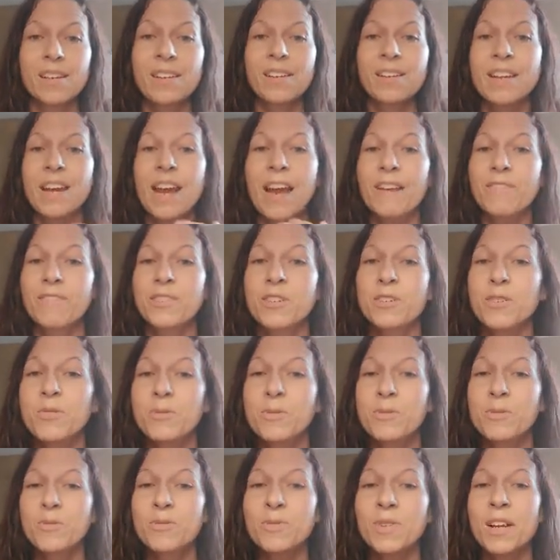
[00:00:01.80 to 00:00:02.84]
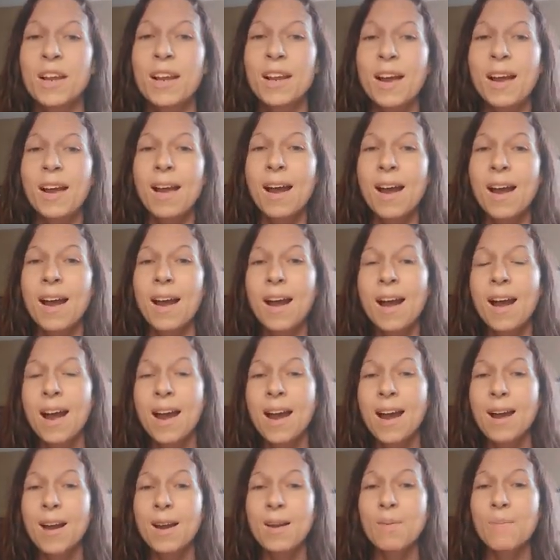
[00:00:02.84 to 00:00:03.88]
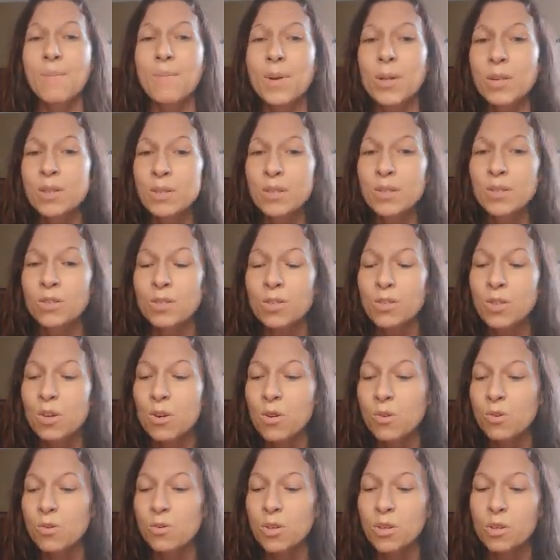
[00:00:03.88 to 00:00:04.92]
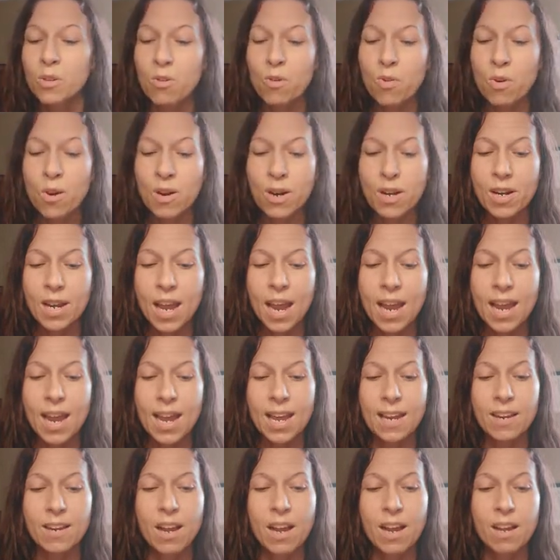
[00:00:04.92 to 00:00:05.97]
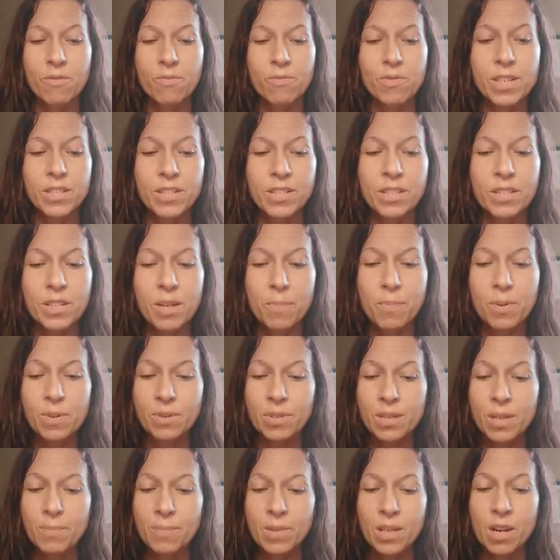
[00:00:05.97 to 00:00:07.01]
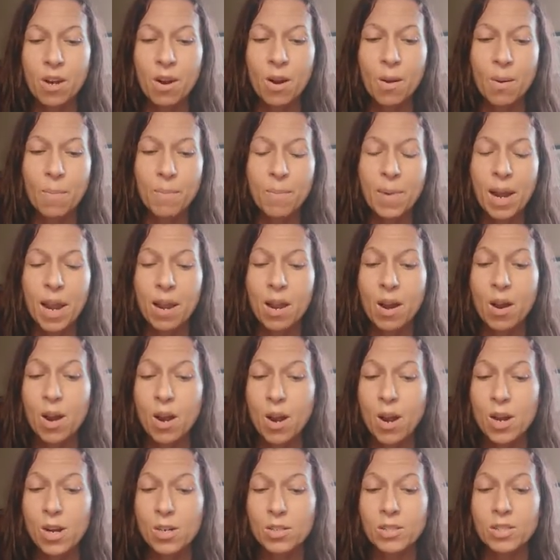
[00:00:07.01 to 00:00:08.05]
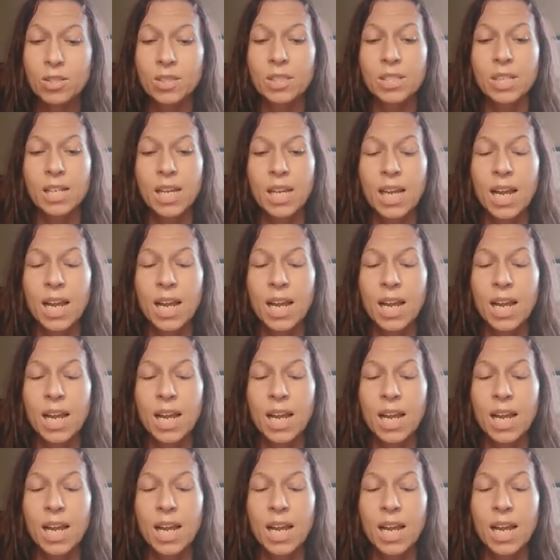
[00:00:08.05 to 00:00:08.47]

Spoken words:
Good afternoon. So the Lord had recently put something on my heart